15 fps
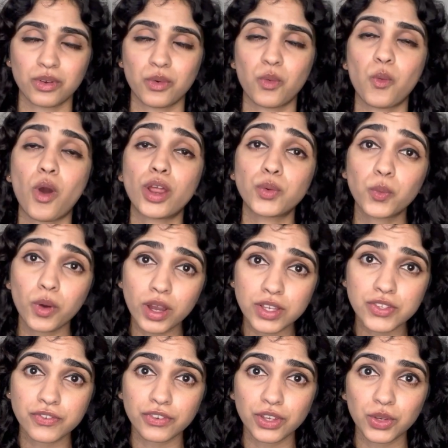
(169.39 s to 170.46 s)
What
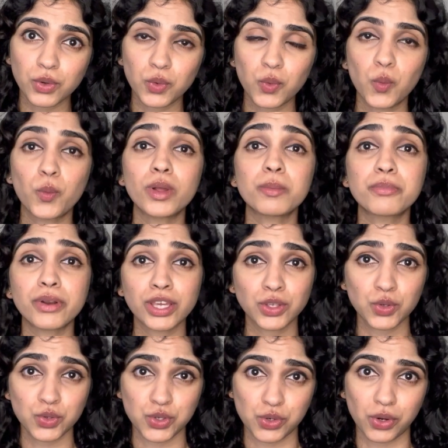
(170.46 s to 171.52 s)
works for you will bring
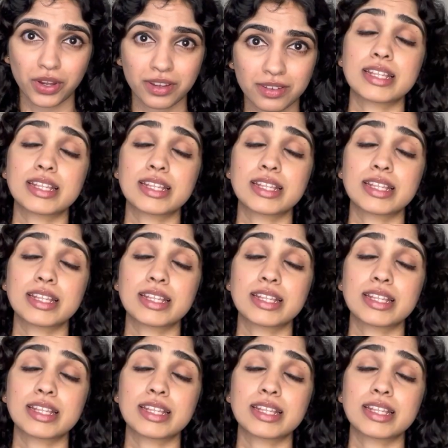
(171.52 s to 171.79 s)
you joy.